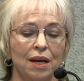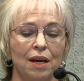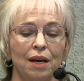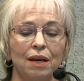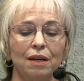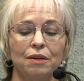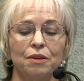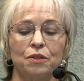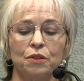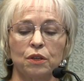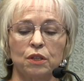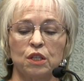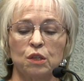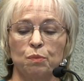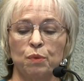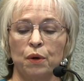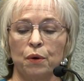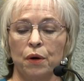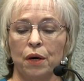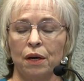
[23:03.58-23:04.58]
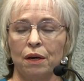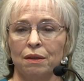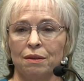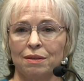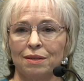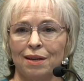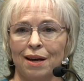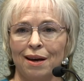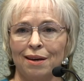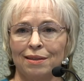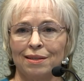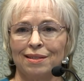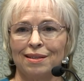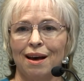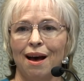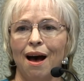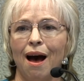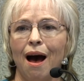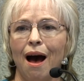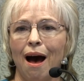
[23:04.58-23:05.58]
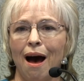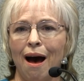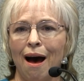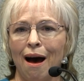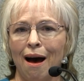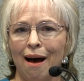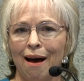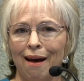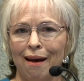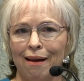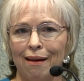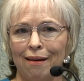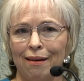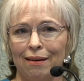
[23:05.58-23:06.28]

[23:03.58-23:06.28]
and is experienced as I.